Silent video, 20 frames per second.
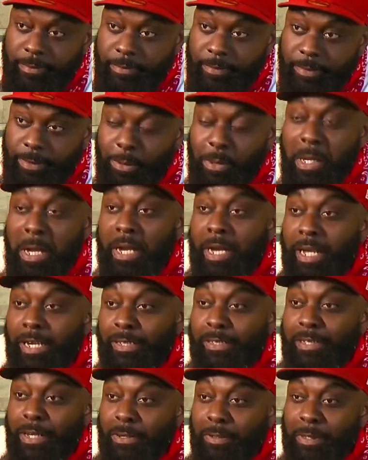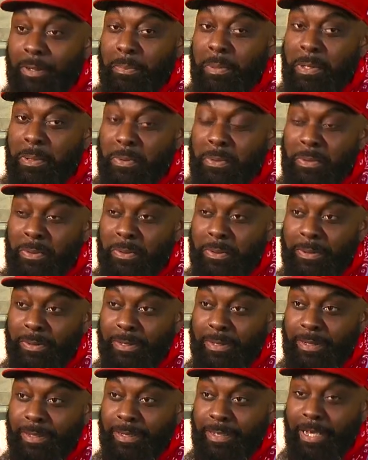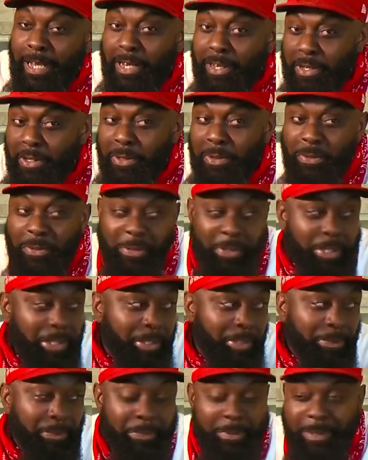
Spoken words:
So now I got to talk to people like you, him,